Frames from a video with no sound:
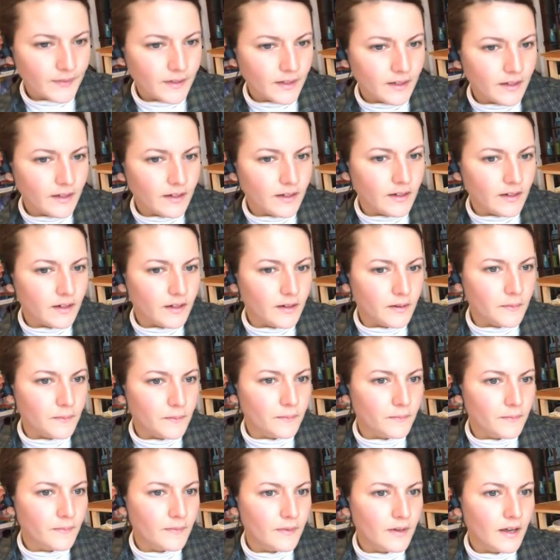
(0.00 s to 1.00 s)

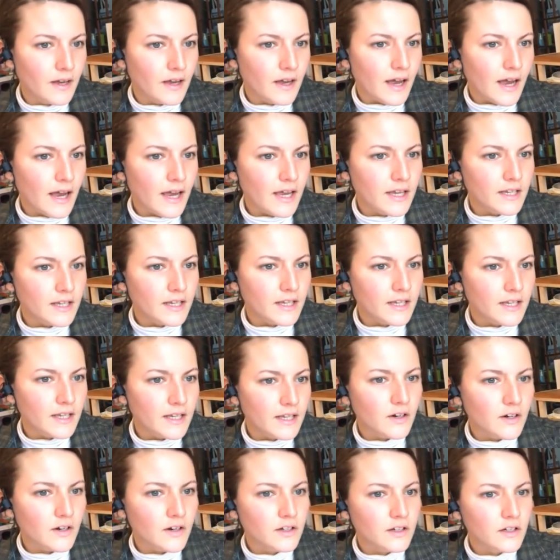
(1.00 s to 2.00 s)
I
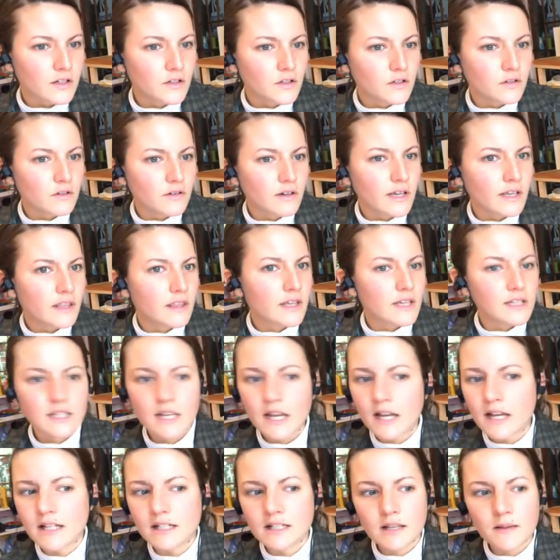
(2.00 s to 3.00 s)
started doing this.
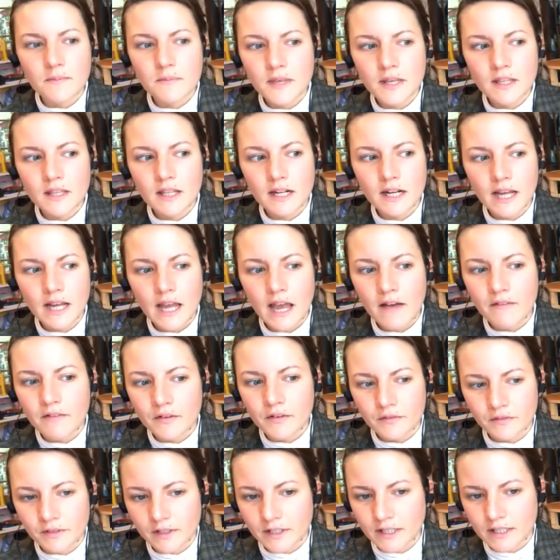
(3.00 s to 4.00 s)
It's something that I haven't
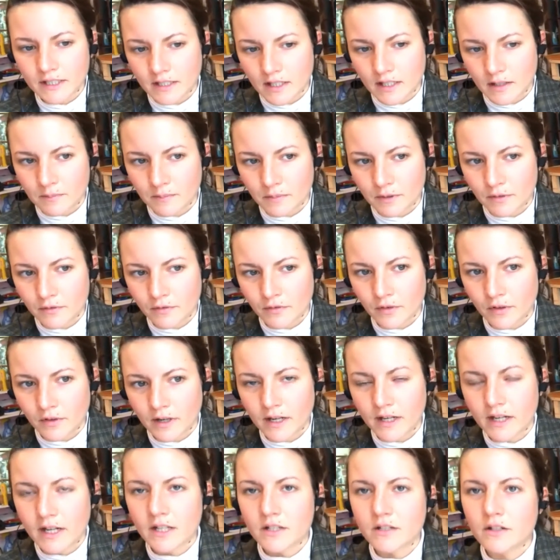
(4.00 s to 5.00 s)
really done before,
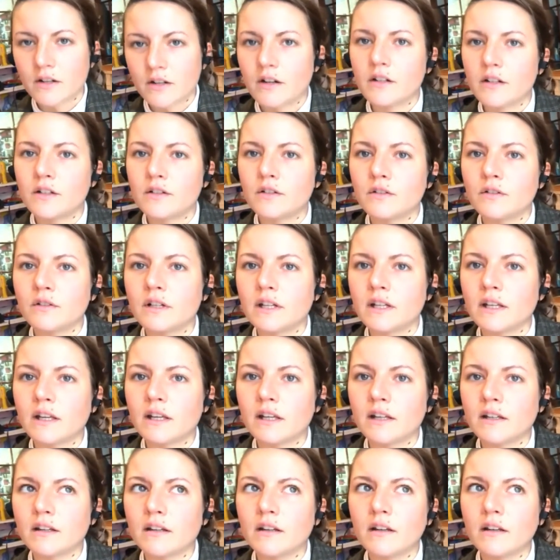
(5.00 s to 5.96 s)
and I started doing it